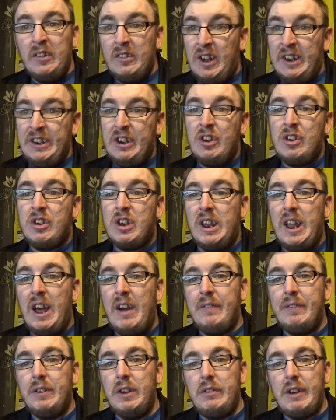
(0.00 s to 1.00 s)
and just chill
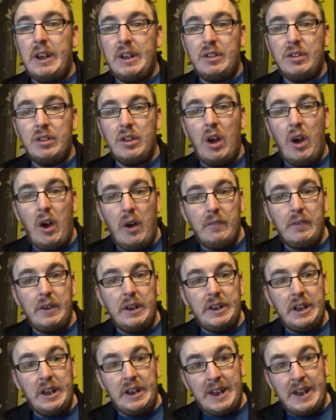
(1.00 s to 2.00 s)
out for the rest of the